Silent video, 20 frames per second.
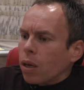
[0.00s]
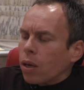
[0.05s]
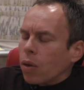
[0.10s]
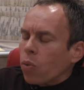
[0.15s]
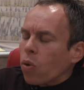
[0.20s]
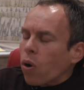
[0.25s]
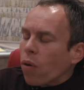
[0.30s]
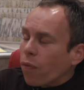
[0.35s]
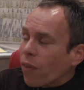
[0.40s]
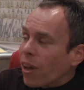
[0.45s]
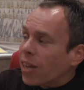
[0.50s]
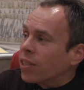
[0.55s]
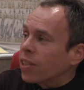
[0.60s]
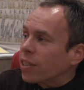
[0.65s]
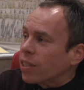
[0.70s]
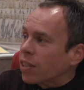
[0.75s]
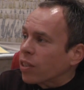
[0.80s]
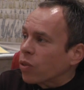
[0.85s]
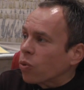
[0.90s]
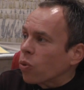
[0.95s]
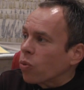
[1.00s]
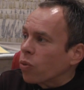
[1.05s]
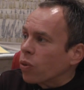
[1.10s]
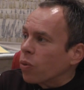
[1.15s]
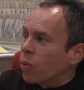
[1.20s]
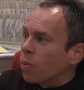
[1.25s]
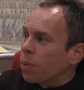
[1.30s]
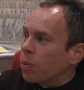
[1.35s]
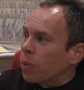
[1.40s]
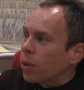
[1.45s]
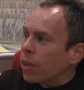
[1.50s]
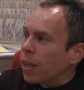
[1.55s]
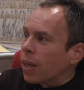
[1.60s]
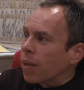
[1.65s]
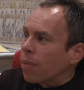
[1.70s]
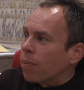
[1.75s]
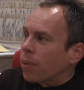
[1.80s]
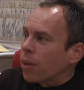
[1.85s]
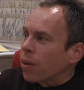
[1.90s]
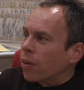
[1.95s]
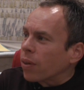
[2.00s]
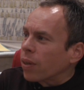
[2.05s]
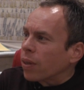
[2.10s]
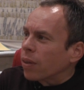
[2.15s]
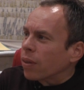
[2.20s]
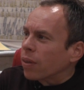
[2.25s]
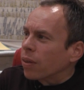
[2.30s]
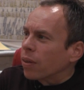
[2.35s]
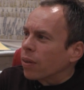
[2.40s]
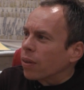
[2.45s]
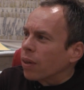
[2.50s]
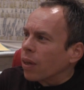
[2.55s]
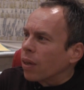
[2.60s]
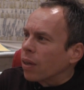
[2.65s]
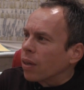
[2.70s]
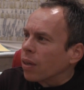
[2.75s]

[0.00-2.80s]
what fantasy dwarf? You want to be one of them, don't you? Yeah.